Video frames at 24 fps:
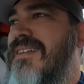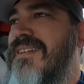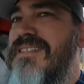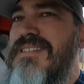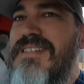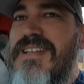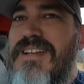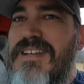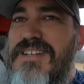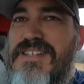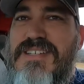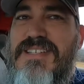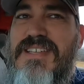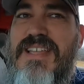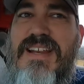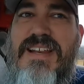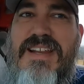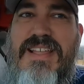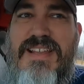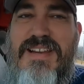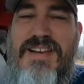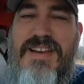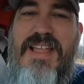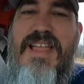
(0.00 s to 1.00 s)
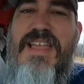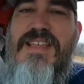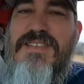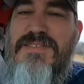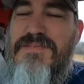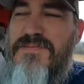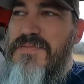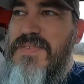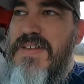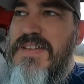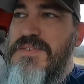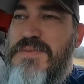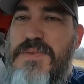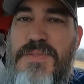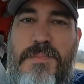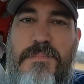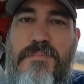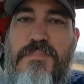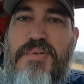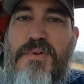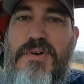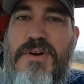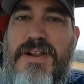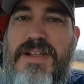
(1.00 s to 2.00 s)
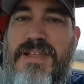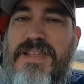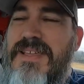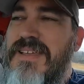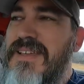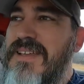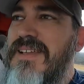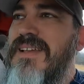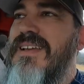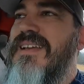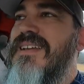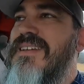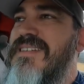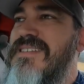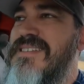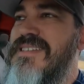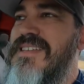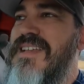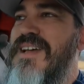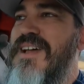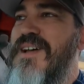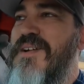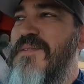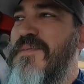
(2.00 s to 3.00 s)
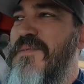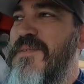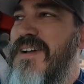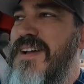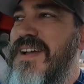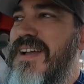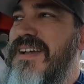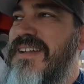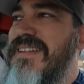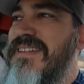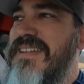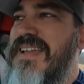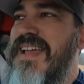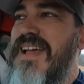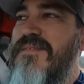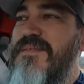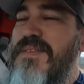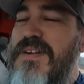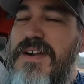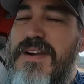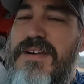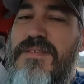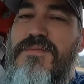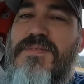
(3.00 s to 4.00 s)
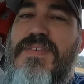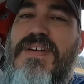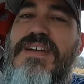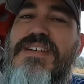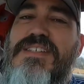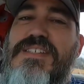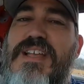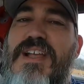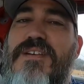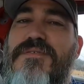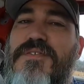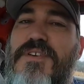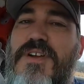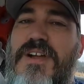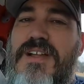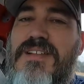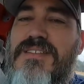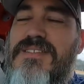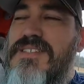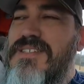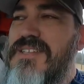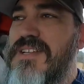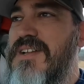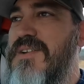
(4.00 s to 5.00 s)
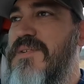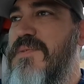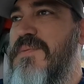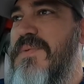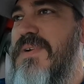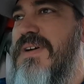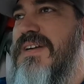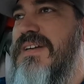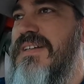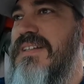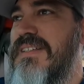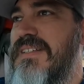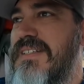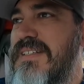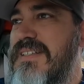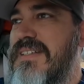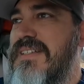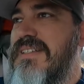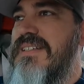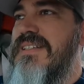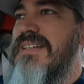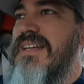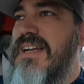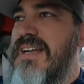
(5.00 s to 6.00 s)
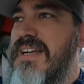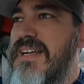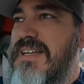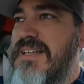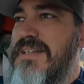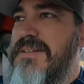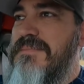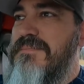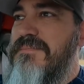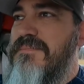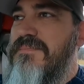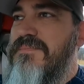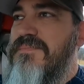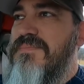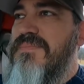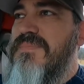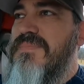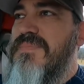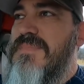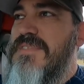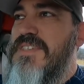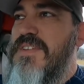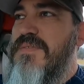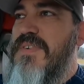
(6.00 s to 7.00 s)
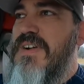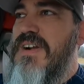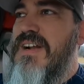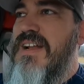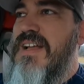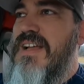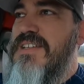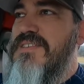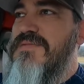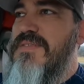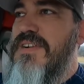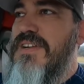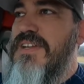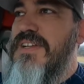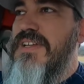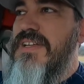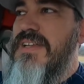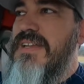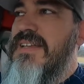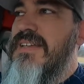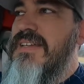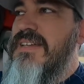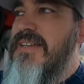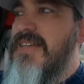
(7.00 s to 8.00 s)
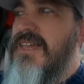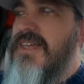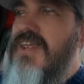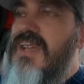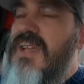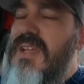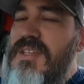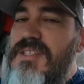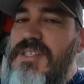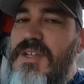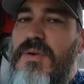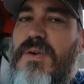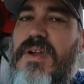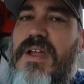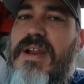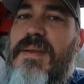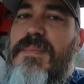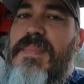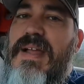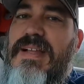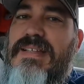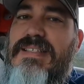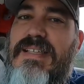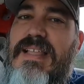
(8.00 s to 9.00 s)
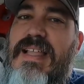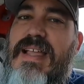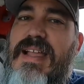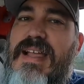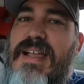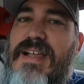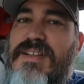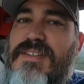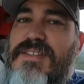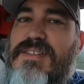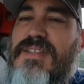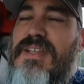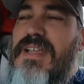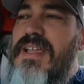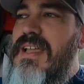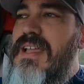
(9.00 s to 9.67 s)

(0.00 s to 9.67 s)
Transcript: instead of just getting hit in the face with a brick. So, uh, yeah, very, very soft ride. So, uh, um, so very nice, very good. So we're headed back to the house,